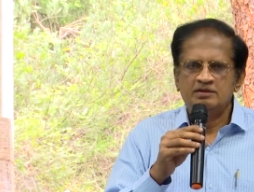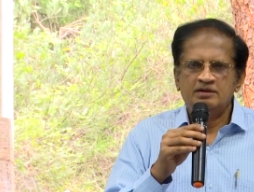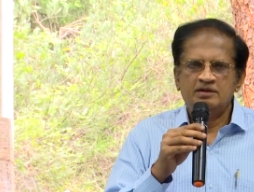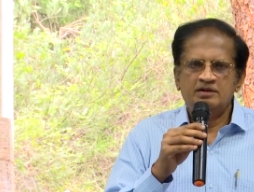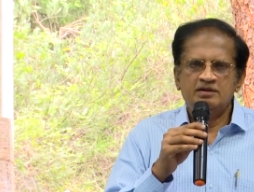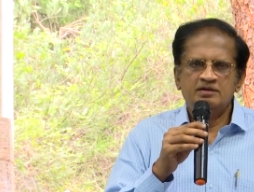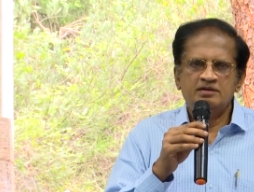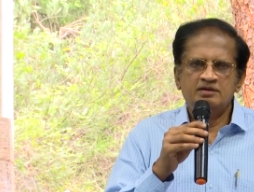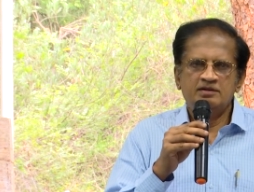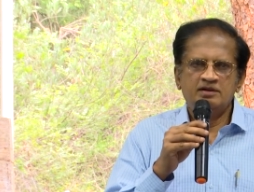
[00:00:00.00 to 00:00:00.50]

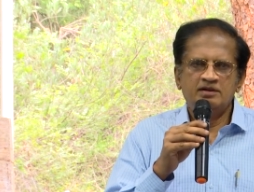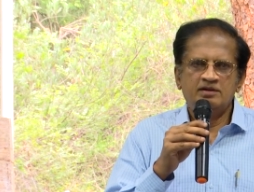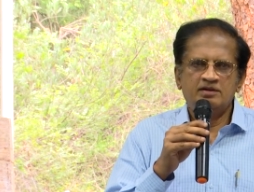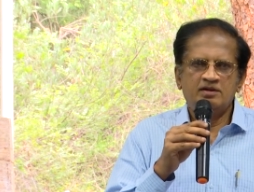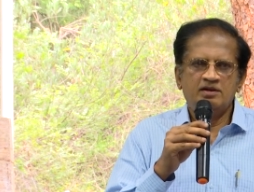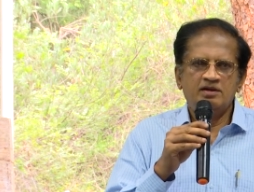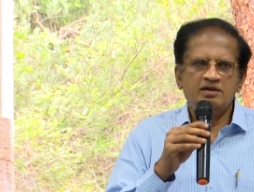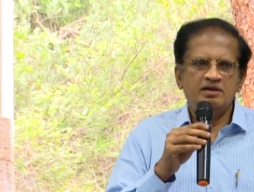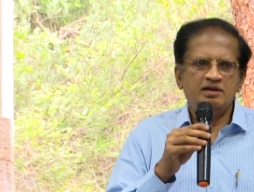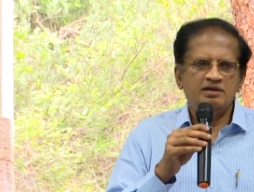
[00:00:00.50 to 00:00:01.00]
and they are
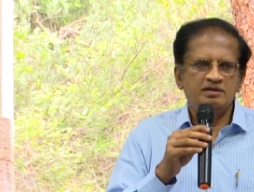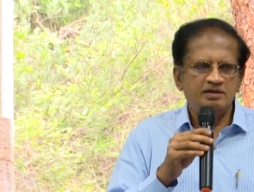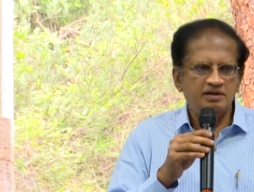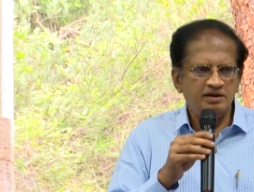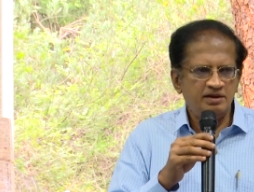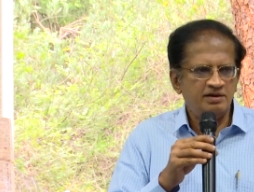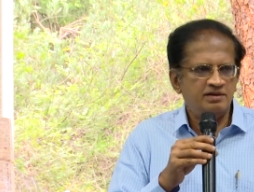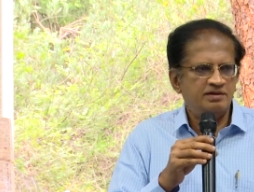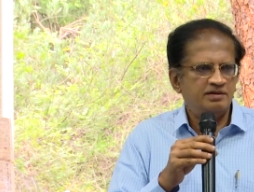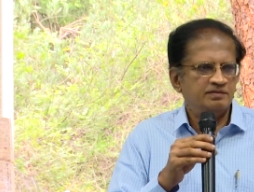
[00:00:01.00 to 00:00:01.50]
all
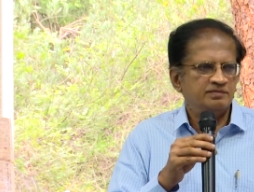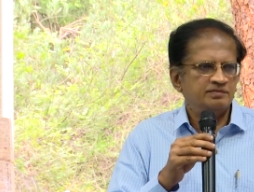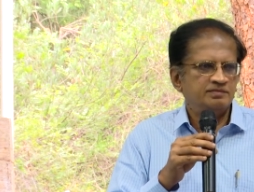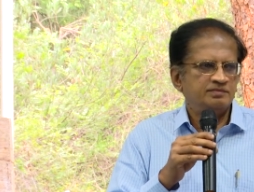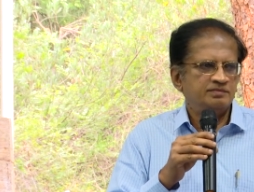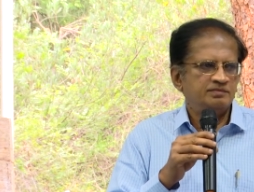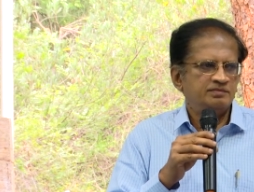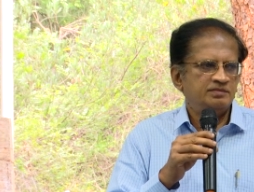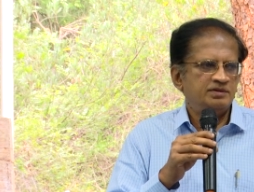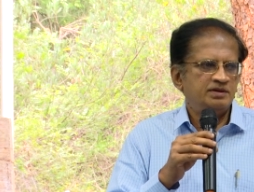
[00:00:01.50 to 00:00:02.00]
agreed
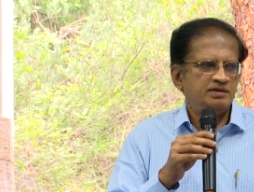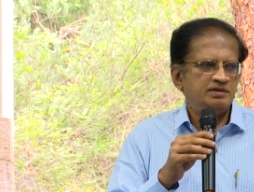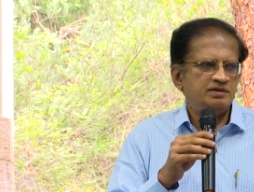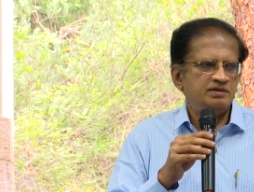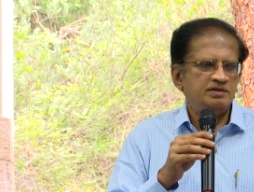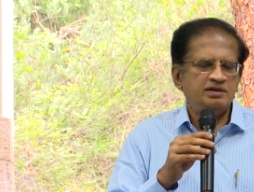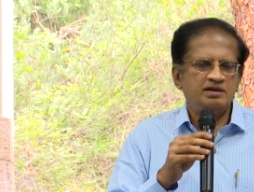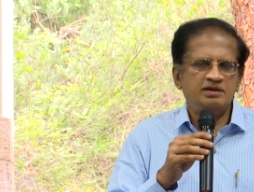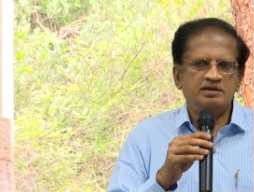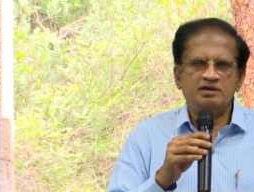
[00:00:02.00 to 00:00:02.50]
that
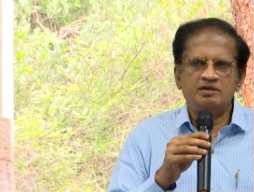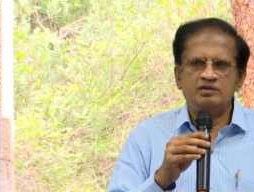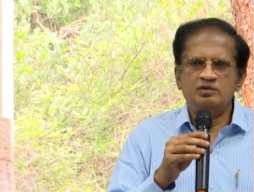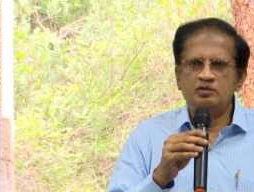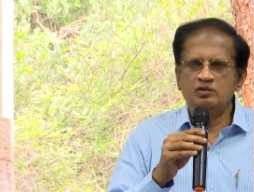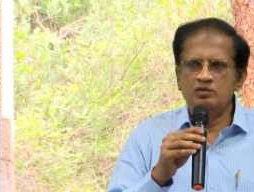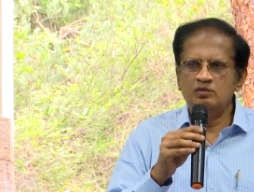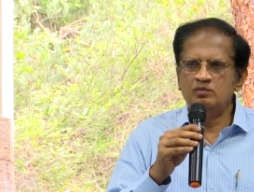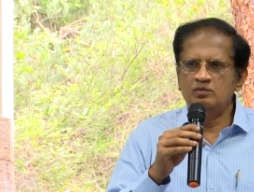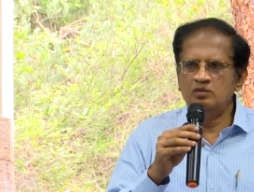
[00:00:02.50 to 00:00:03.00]
they
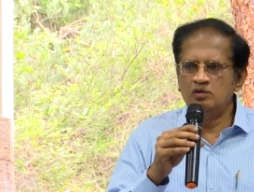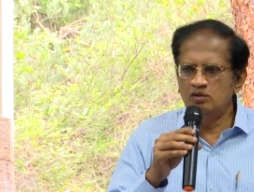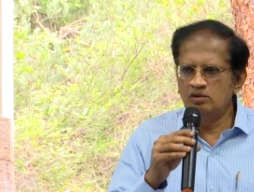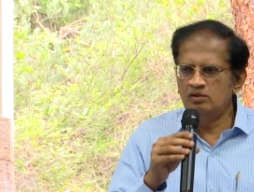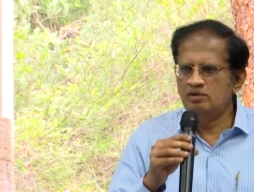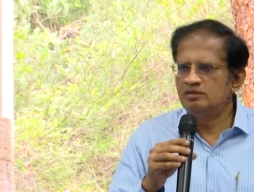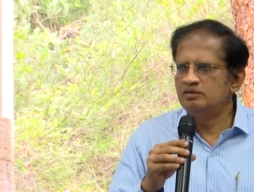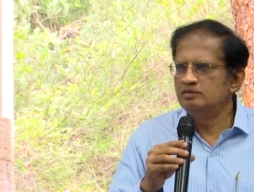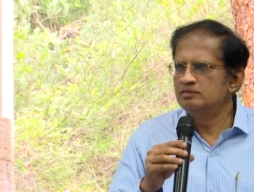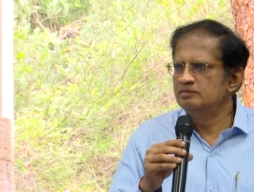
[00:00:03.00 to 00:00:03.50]
can do
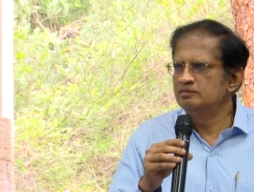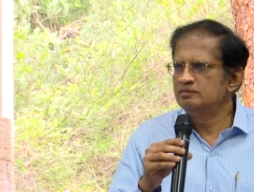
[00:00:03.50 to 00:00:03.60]
more.